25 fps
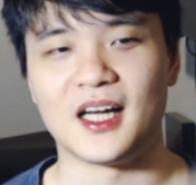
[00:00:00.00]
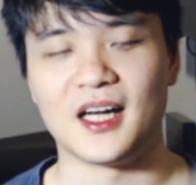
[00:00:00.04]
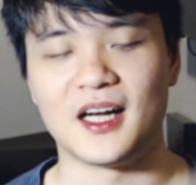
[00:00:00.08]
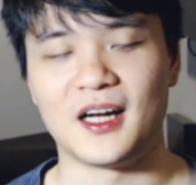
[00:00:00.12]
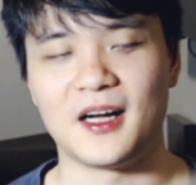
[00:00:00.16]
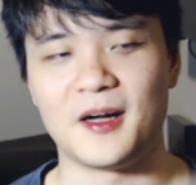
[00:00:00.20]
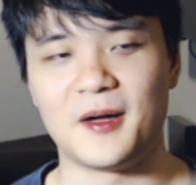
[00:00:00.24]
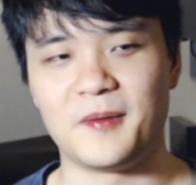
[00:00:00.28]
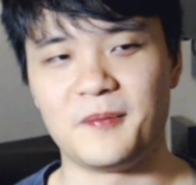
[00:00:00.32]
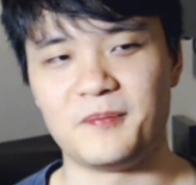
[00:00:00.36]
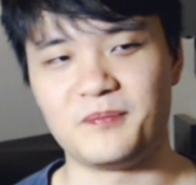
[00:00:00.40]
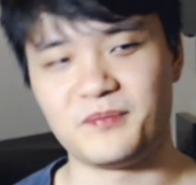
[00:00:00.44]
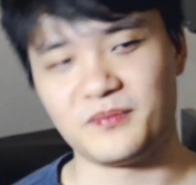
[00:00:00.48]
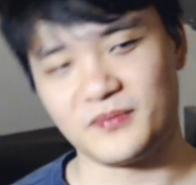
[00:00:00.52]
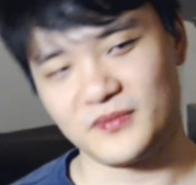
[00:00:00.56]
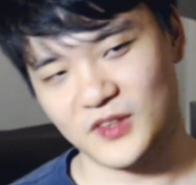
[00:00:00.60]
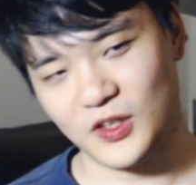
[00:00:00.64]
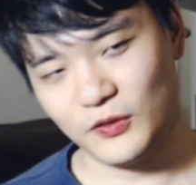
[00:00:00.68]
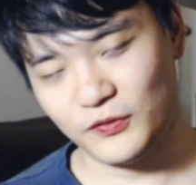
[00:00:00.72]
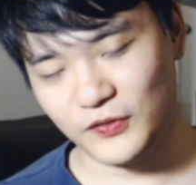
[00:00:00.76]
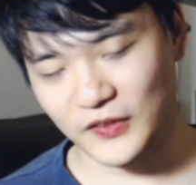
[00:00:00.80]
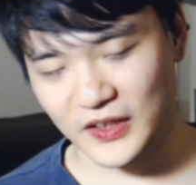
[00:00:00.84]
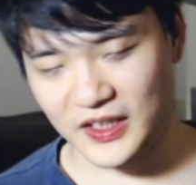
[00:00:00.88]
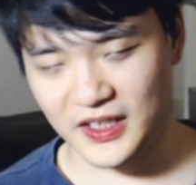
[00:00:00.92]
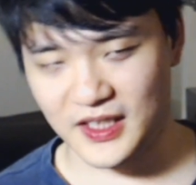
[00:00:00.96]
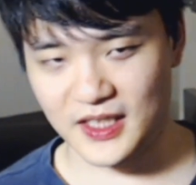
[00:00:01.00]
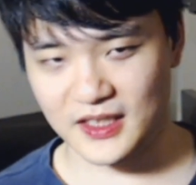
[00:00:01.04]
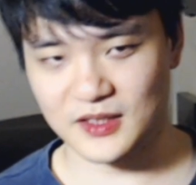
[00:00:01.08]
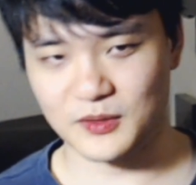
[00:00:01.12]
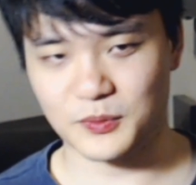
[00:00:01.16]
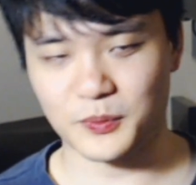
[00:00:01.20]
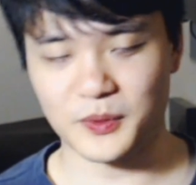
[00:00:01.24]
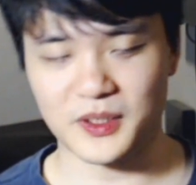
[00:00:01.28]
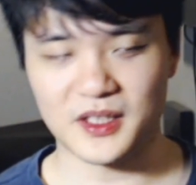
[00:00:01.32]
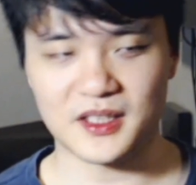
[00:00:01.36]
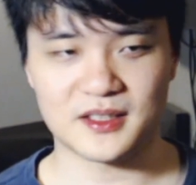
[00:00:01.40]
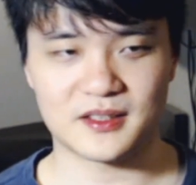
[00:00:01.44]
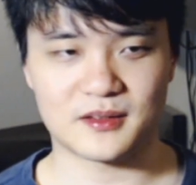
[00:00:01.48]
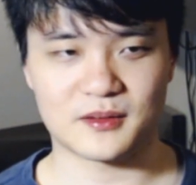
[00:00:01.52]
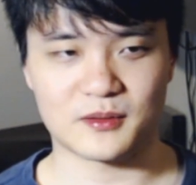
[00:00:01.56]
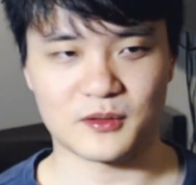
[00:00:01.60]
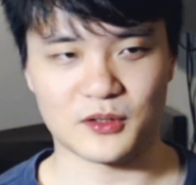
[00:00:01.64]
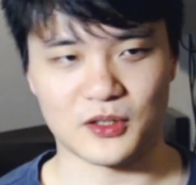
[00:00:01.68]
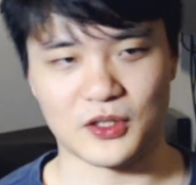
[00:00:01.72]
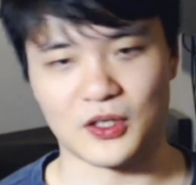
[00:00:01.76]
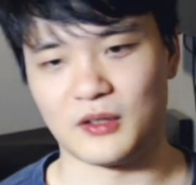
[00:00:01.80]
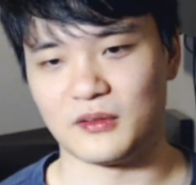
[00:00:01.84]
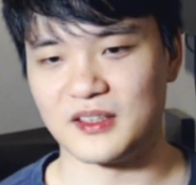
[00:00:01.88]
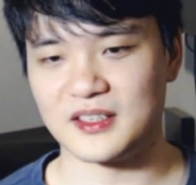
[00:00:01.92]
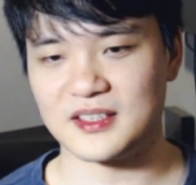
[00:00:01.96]
Hopefully next week's,
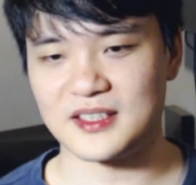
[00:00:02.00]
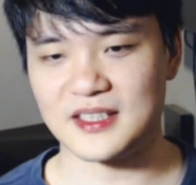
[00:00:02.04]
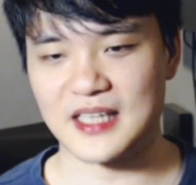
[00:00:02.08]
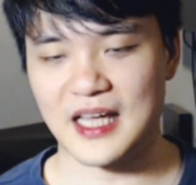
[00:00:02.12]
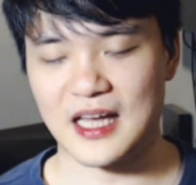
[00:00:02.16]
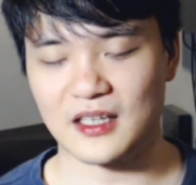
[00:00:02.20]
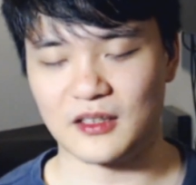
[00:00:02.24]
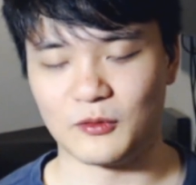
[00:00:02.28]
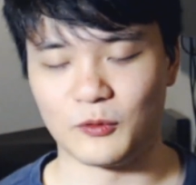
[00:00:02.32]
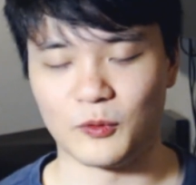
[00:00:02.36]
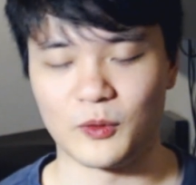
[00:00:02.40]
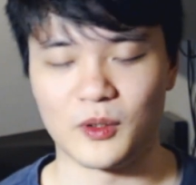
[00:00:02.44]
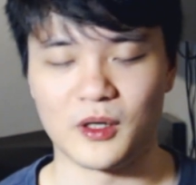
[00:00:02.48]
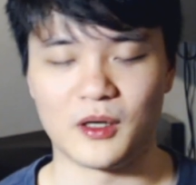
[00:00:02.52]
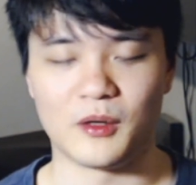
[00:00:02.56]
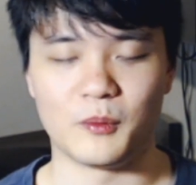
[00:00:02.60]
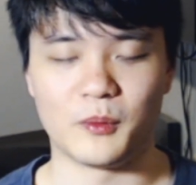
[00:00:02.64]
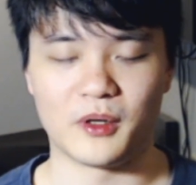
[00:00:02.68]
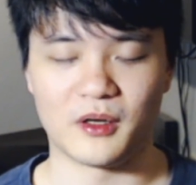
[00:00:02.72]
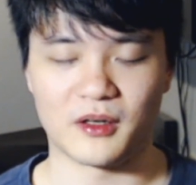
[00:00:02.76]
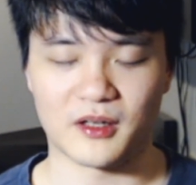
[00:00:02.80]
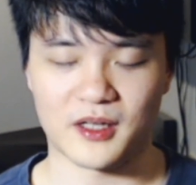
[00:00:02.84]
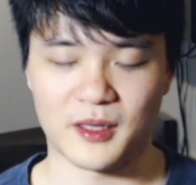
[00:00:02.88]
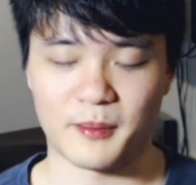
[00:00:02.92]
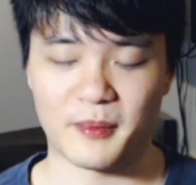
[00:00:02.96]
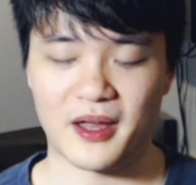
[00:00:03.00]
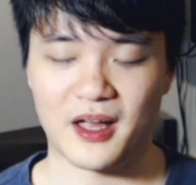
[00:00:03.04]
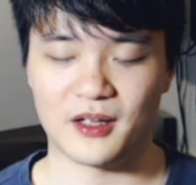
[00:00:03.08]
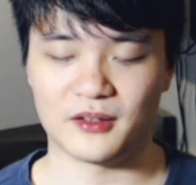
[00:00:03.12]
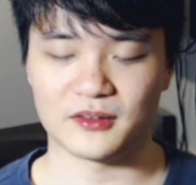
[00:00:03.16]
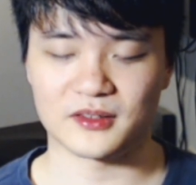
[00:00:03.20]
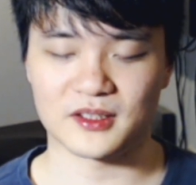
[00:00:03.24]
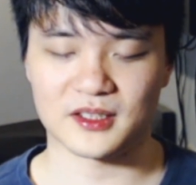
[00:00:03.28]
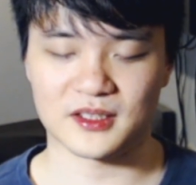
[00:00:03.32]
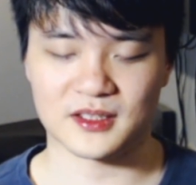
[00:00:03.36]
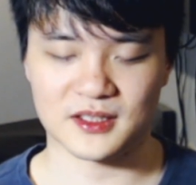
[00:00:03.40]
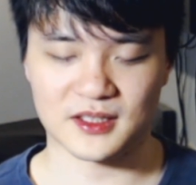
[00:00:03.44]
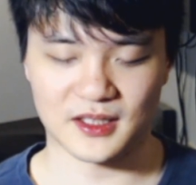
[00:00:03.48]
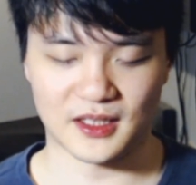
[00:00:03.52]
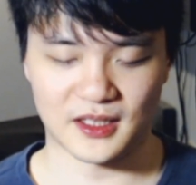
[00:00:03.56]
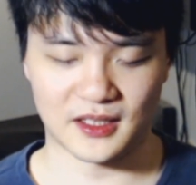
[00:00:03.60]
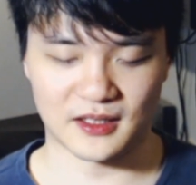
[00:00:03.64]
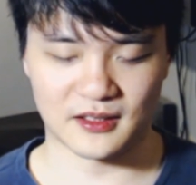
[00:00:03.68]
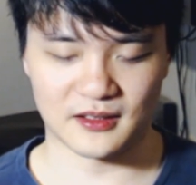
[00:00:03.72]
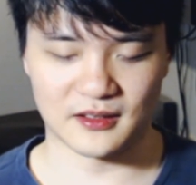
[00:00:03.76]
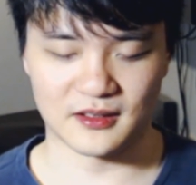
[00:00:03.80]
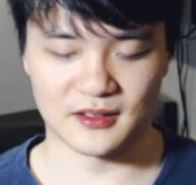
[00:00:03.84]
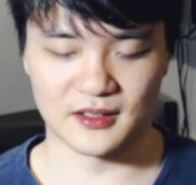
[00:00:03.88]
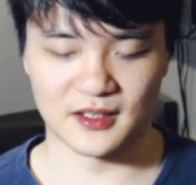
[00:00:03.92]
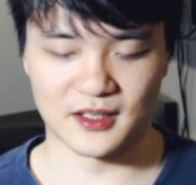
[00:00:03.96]
you know, this Saturday will come out
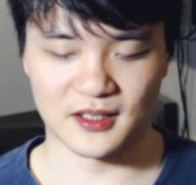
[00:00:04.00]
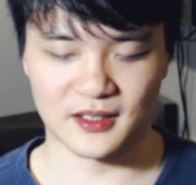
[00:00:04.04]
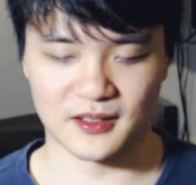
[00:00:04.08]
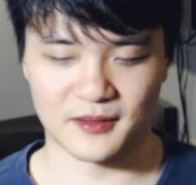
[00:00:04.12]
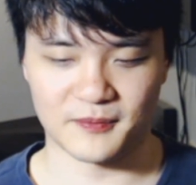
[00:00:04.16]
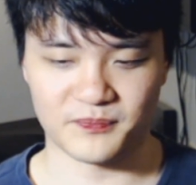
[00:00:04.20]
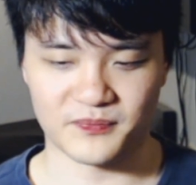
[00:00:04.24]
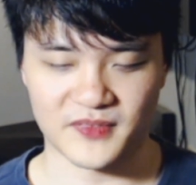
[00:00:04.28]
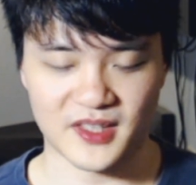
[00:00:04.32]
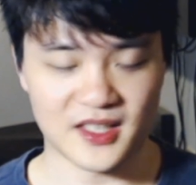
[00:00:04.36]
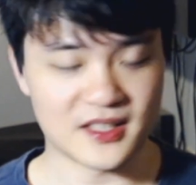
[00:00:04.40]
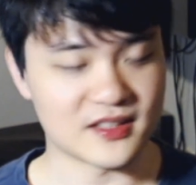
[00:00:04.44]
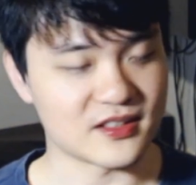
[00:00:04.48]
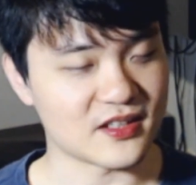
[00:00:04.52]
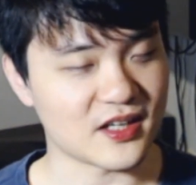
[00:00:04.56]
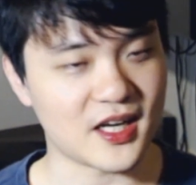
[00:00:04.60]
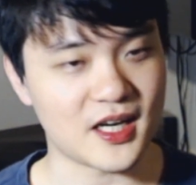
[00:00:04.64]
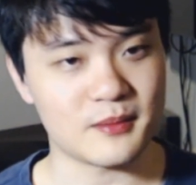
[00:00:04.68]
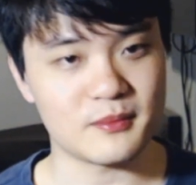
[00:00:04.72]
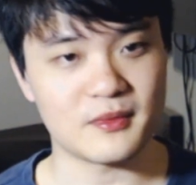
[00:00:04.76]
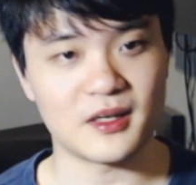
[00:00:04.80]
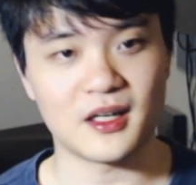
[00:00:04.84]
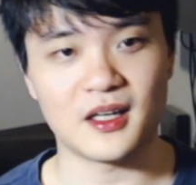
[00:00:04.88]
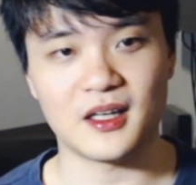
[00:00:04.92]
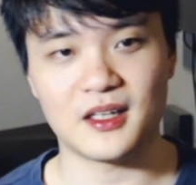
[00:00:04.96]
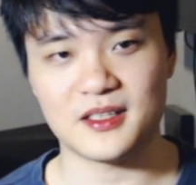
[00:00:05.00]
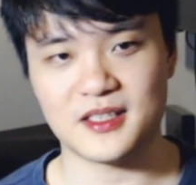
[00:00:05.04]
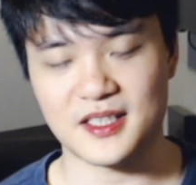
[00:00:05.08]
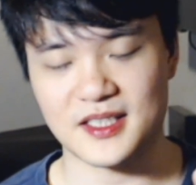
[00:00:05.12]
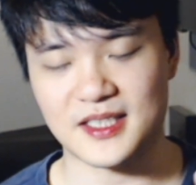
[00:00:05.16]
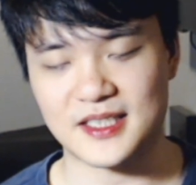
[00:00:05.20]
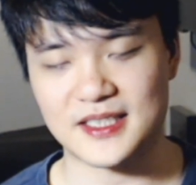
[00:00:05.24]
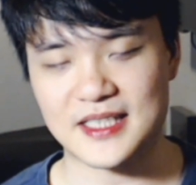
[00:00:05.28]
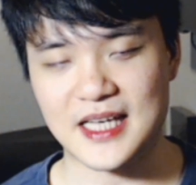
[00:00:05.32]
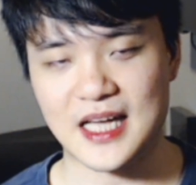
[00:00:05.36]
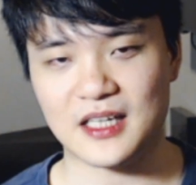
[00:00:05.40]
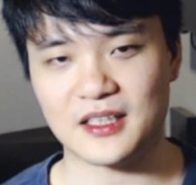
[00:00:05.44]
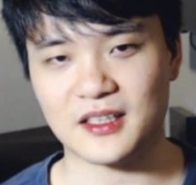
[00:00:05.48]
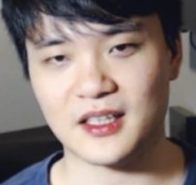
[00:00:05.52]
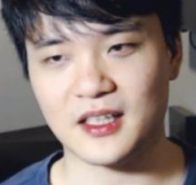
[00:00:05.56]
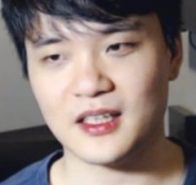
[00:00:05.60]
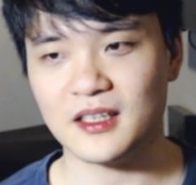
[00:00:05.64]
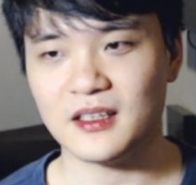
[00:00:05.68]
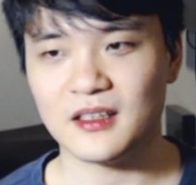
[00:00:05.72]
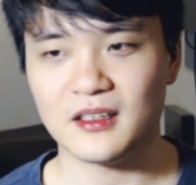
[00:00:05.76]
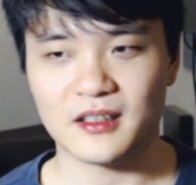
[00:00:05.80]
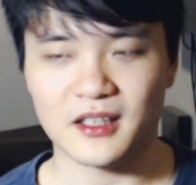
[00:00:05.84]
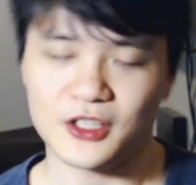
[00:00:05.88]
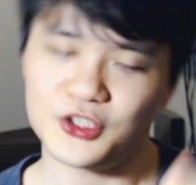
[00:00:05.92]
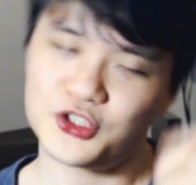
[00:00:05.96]
in time on this
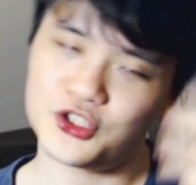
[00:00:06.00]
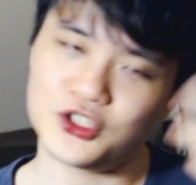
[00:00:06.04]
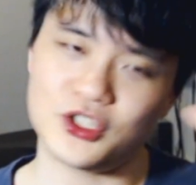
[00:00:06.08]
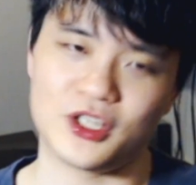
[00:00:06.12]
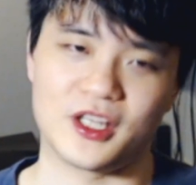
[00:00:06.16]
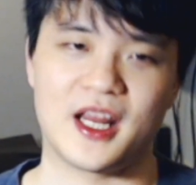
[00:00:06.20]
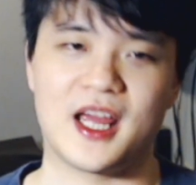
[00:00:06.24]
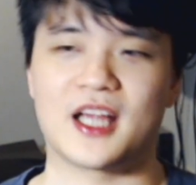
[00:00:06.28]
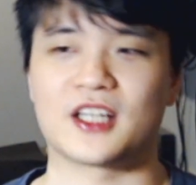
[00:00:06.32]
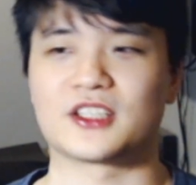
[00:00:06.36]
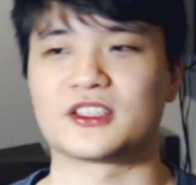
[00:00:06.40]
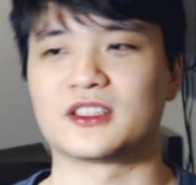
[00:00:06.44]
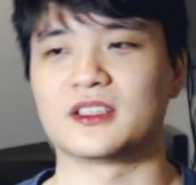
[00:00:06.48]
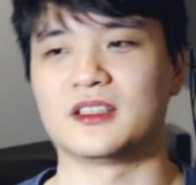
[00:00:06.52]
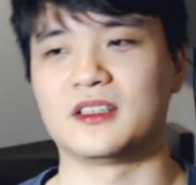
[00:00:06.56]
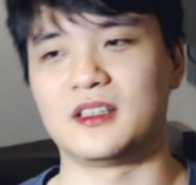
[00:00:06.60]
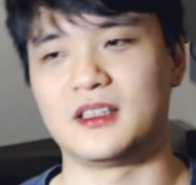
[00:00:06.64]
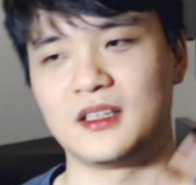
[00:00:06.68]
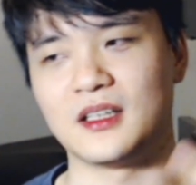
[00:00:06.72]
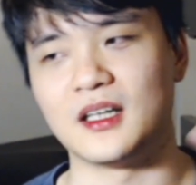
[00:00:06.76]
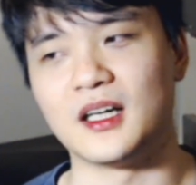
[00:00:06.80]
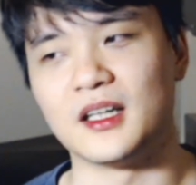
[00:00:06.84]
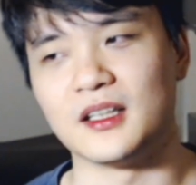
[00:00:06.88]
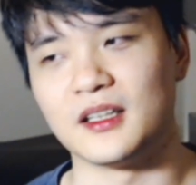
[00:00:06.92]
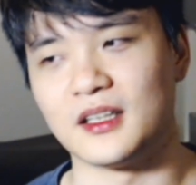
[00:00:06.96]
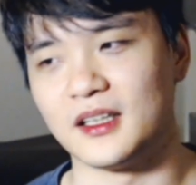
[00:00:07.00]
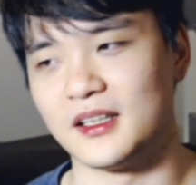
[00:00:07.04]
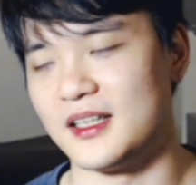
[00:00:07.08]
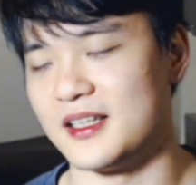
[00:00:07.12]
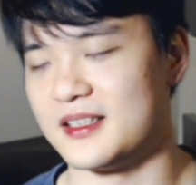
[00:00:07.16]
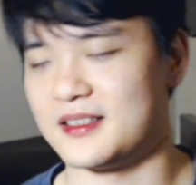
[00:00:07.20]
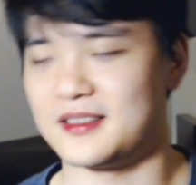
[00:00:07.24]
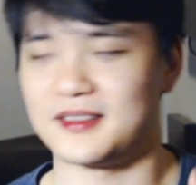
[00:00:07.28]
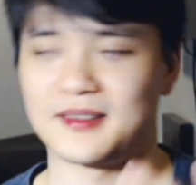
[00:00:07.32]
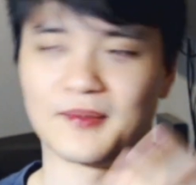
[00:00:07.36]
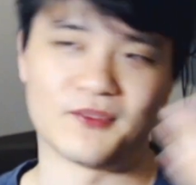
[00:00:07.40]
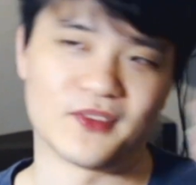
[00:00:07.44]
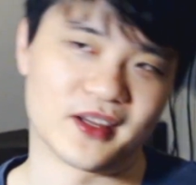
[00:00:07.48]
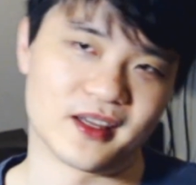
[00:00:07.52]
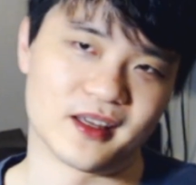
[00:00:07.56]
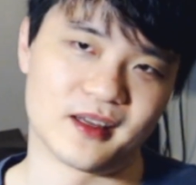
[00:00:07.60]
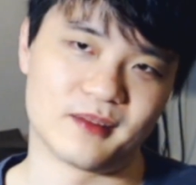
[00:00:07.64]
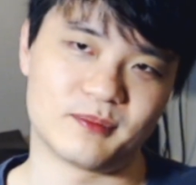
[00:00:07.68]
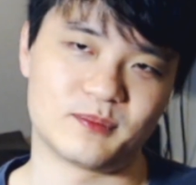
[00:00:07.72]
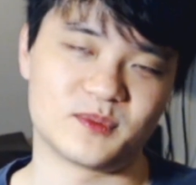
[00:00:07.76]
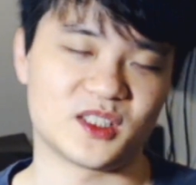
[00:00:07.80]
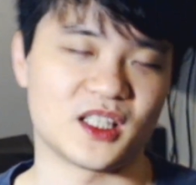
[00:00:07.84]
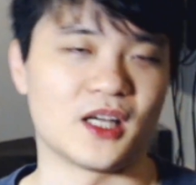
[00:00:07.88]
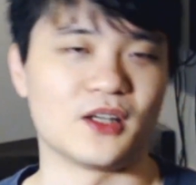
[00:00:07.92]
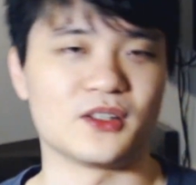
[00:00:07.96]
Saturday. It should, actually, unless something
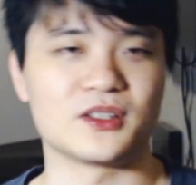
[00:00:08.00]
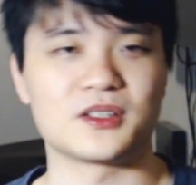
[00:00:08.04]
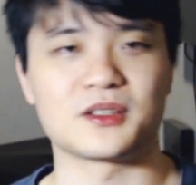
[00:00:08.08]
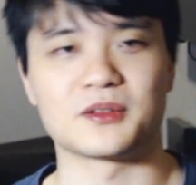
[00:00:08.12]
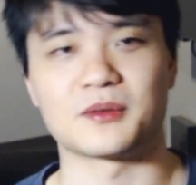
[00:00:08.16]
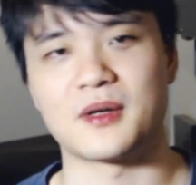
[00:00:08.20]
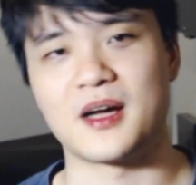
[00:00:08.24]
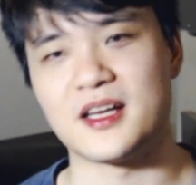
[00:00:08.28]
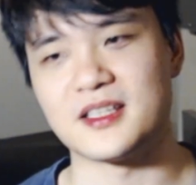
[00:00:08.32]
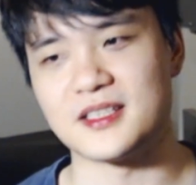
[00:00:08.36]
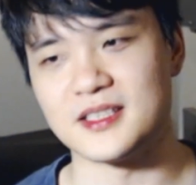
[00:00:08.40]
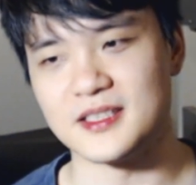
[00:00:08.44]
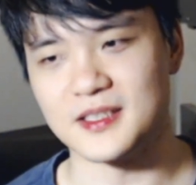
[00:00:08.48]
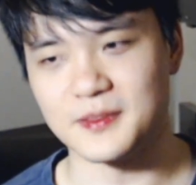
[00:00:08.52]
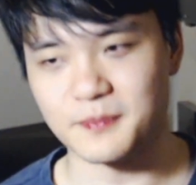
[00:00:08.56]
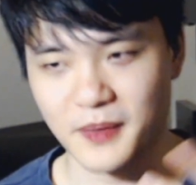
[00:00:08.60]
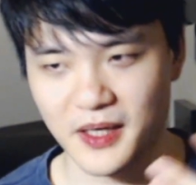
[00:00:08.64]
else arises.